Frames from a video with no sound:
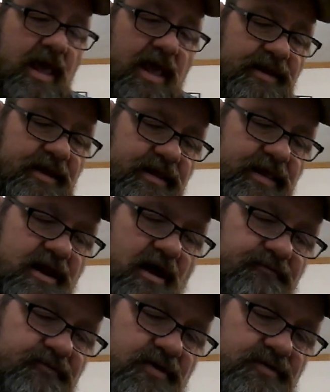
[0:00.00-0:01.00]
and then get
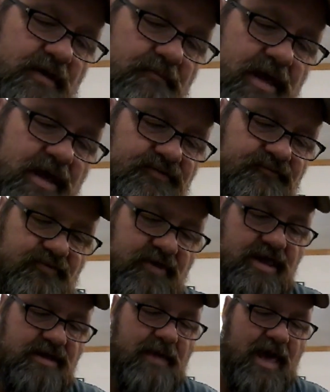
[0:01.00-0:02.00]
off doing something else.
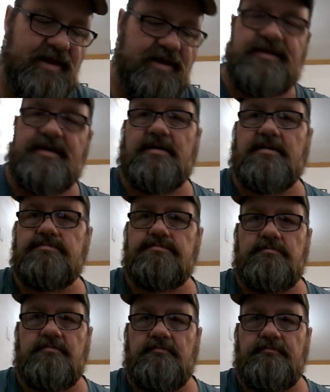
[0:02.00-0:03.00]
Forget about it till
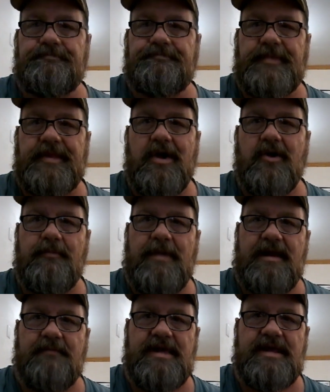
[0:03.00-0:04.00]
you go to
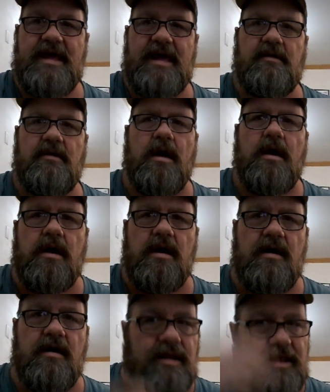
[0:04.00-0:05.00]
bed at midnight and go,
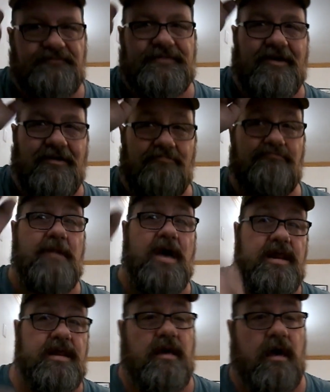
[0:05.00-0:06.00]
I left that
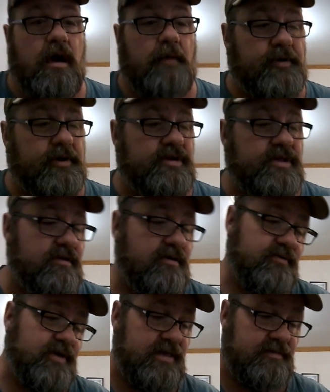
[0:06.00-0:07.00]
mud in the hopper, and you
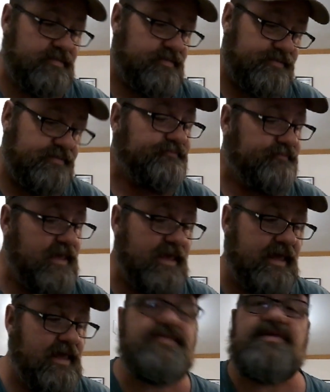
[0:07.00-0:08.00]
go, and
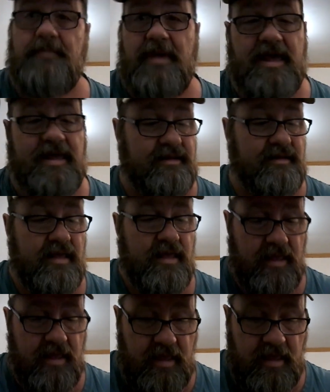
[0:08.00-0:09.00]
it's a pain.
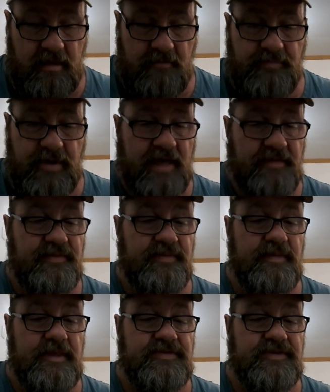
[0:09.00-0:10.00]
But
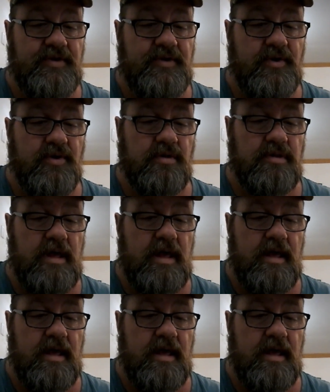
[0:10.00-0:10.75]
this tool,